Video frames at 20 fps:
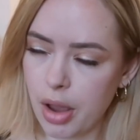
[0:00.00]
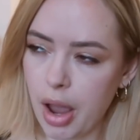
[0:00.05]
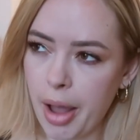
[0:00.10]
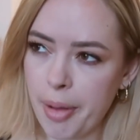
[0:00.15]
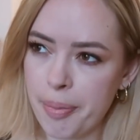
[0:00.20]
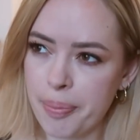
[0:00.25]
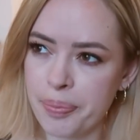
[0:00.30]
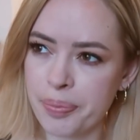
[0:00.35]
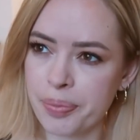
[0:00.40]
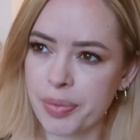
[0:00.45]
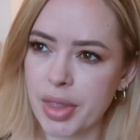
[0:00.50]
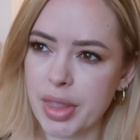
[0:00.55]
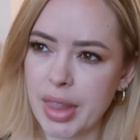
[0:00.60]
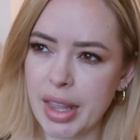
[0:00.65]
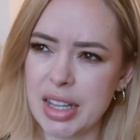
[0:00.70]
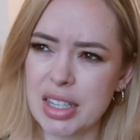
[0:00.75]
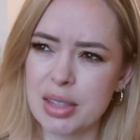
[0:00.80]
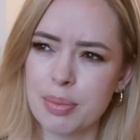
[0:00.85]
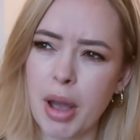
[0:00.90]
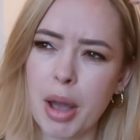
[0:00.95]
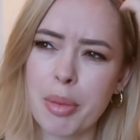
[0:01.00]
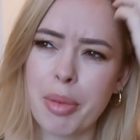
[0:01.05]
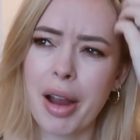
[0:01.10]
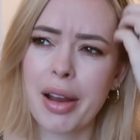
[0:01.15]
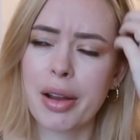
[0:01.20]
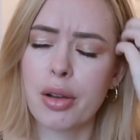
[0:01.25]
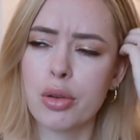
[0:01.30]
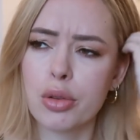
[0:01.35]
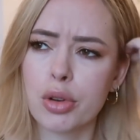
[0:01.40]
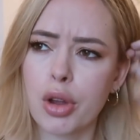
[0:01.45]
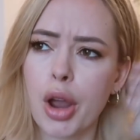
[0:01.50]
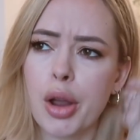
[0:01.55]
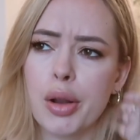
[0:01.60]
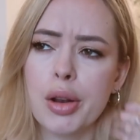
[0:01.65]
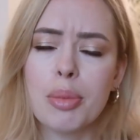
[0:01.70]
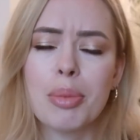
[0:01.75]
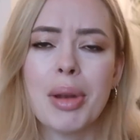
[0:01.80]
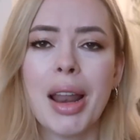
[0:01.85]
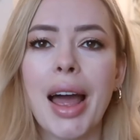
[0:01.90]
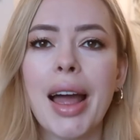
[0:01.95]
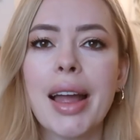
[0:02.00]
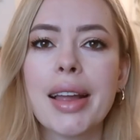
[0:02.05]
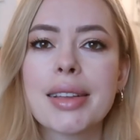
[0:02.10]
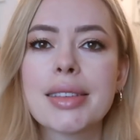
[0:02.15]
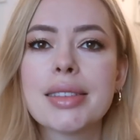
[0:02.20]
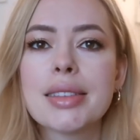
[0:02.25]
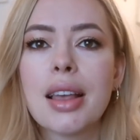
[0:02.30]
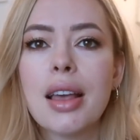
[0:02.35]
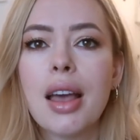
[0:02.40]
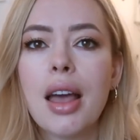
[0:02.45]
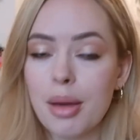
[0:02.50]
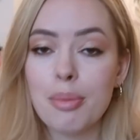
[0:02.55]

I think it's by a brand called Olaplex.